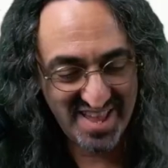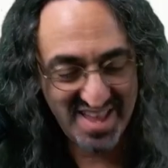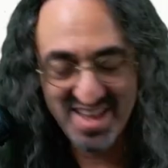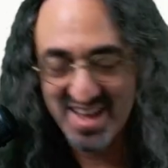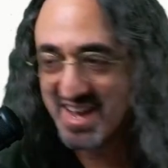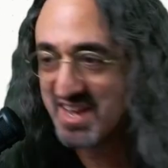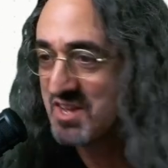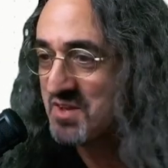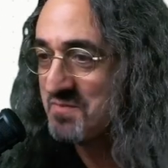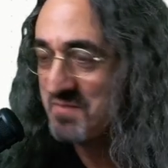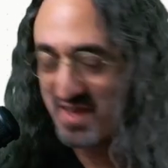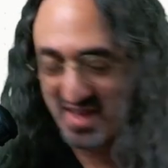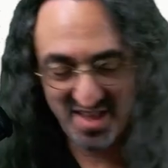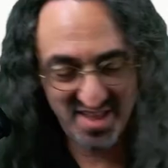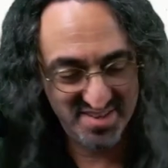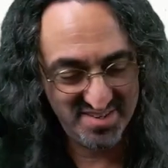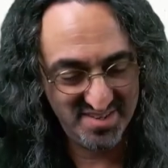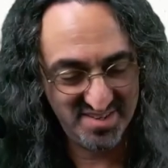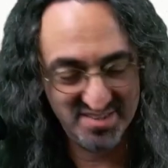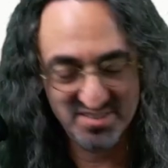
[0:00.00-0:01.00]
AI
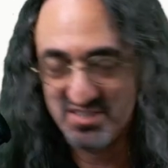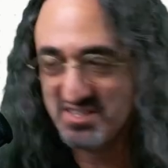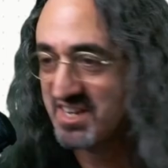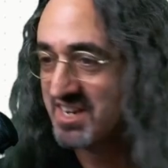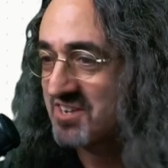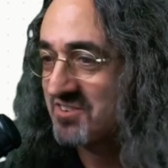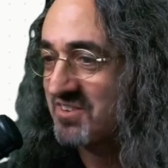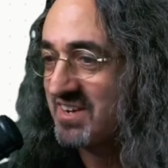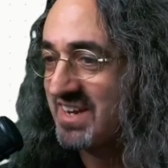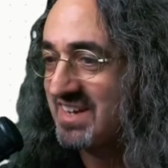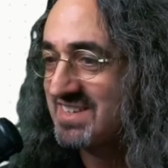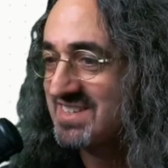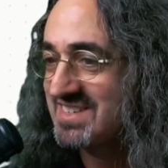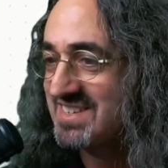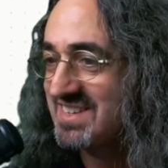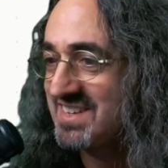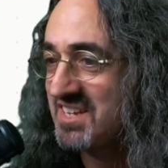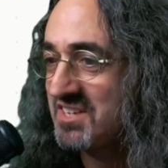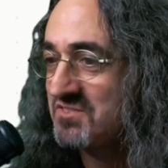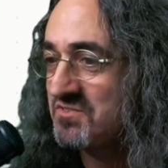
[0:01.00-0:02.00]
companion generates
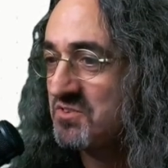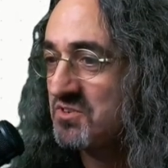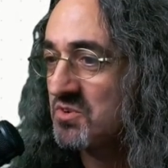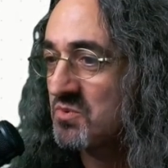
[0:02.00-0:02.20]
things for you